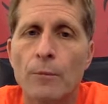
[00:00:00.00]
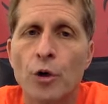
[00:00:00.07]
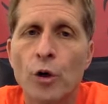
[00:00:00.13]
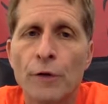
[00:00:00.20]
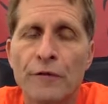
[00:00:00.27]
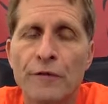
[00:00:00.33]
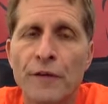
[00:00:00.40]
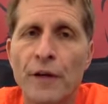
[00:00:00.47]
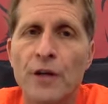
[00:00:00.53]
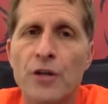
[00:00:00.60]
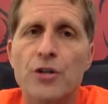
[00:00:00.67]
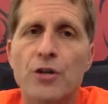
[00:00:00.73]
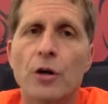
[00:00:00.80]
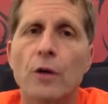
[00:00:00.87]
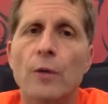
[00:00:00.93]
good
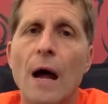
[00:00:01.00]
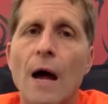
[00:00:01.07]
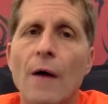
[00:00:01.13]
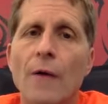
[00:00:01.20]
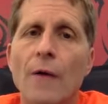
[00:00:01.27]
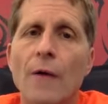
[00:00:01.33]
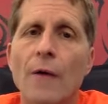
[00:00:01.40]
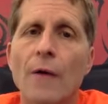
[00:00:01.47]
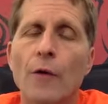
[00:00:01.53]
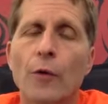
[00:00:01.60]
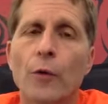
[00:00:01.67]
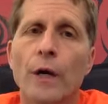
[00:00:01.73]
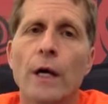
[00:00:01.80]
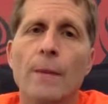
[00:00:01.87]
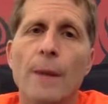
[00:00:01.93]
finisher around the
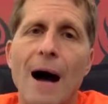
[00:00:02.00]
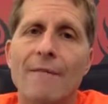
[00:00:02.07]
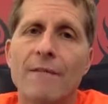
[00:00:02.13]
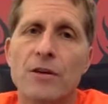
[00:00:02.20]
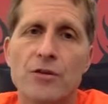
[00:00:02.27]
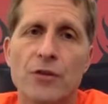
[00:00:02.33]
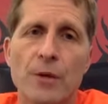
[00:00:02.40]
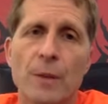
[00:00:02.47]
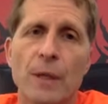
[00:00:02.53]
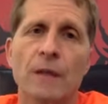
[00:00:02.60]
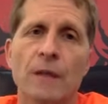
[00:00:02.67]
rim, obviously being